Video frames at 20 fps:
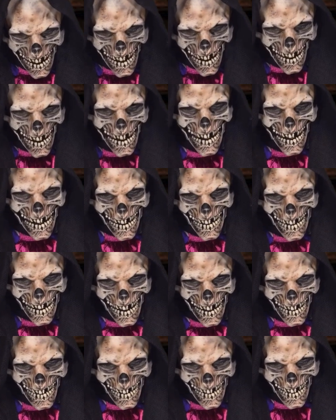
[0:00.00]
did that
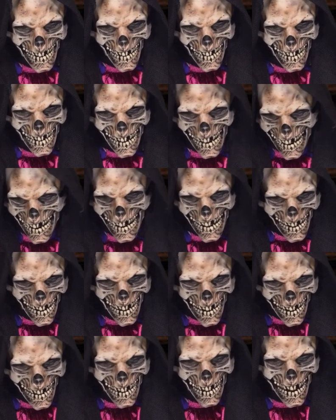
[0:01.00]
happen?
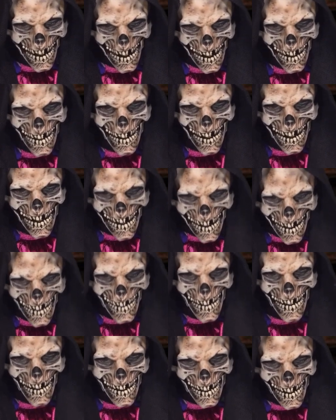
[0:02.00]
Is this game
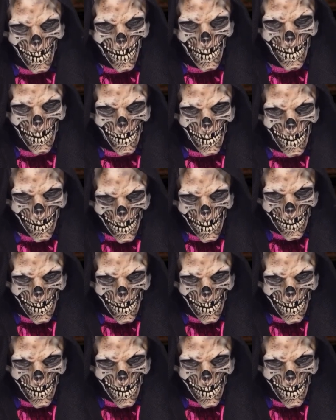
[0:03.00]
ever going to